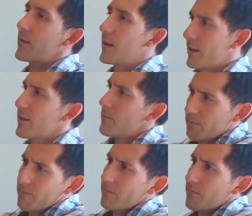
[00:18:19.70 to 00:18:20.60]
Like,
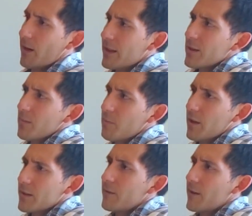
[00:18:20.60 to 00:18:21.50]
I think it's
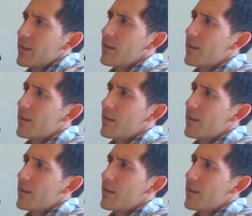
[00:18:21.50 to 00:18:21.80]
positive, right?